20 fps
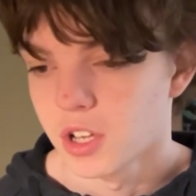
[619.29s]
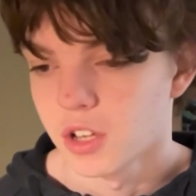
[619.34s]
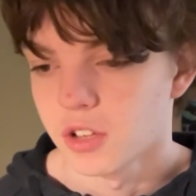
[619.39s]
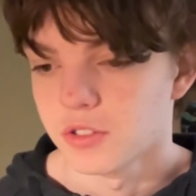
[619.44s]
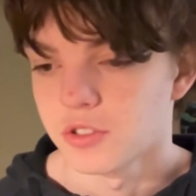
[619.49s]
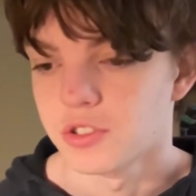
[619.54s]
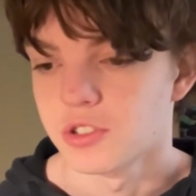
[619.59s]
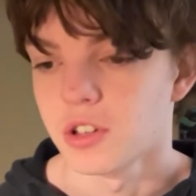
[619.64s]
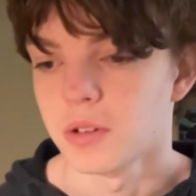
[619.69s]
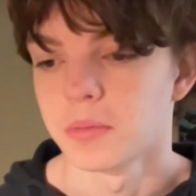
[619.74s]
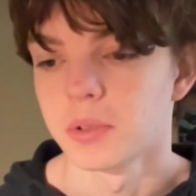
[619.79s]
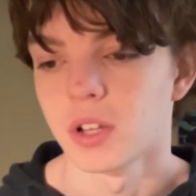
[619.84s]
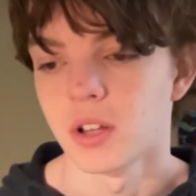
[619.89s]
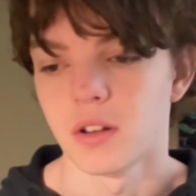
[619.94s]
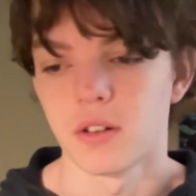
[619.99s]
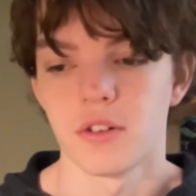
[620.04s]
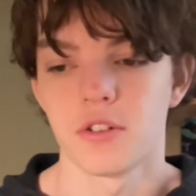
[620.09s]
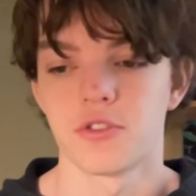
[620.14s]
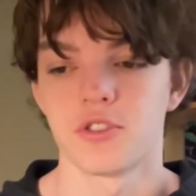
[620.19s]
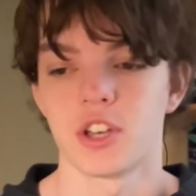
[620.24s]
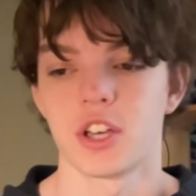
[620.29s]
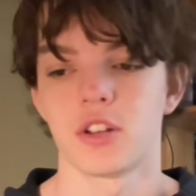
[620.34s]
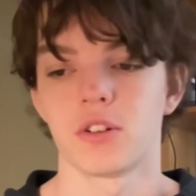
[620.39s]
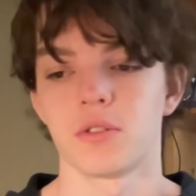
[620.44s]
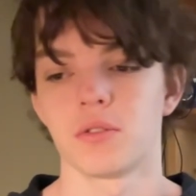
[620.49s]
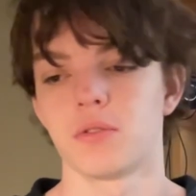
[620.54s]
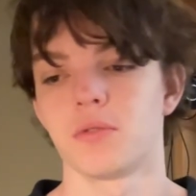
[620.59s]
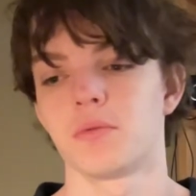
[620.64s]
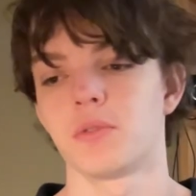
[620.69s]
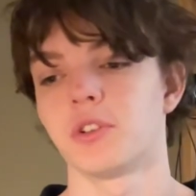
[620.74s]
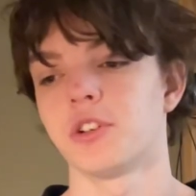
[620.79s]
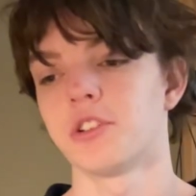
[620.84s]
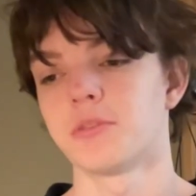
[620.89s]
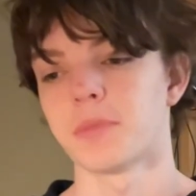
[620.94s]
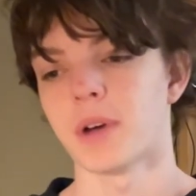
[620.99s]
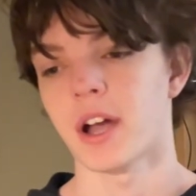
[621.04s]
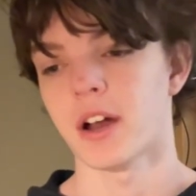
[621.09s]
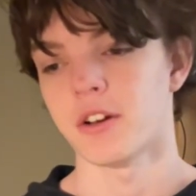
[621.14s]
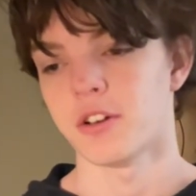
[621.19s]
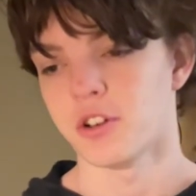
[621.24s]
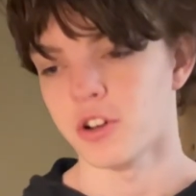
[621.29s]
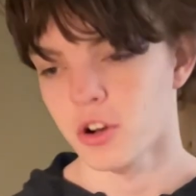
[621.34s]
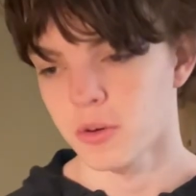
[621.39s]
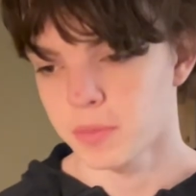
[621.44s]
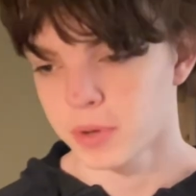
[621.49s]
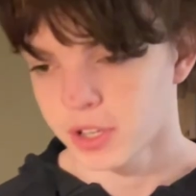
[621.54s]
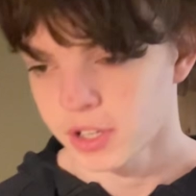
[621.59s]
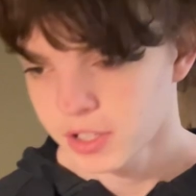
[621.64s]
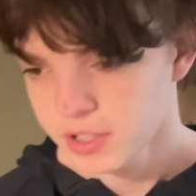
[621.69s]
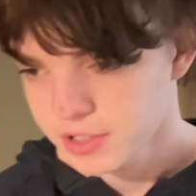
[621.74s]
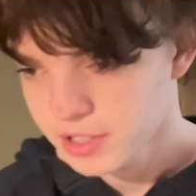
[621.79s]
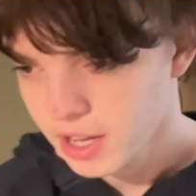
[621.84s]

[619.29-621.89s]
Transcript: Just stumbled on your channel, really admire your openness.